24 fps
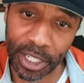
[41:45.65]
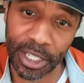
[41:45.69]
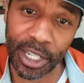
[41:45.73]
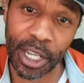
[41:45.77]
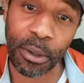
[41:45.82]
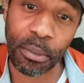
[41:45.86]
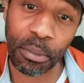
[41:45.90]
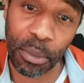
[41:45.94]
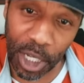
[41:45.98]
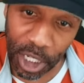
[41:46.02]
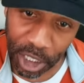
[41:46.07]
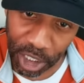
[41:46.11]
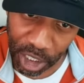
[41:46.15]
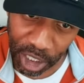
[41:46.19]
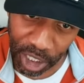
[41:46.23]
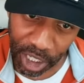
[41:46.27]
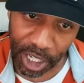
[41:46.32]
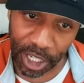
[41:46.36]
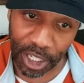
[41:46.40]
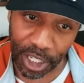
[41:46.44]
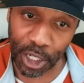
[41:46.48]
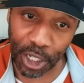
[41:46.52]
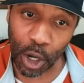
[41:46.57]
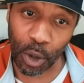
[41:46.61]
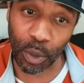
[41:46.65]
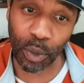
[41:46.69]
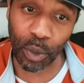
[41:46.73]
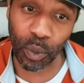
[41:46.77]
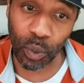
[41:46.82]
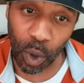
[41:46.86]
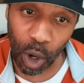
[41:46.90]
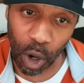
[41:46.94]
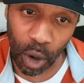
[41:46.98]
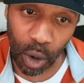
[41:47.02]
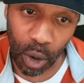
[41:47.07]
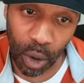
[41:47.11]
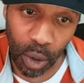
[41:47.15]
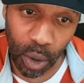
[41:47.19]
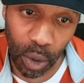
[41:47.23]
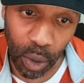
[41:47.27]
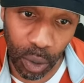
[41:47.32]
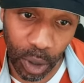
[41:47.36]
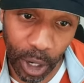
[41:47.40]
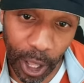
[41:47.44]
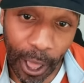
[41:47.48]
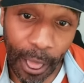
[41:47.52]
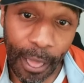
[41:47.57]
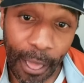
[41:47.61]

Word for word: and Michigan's on the road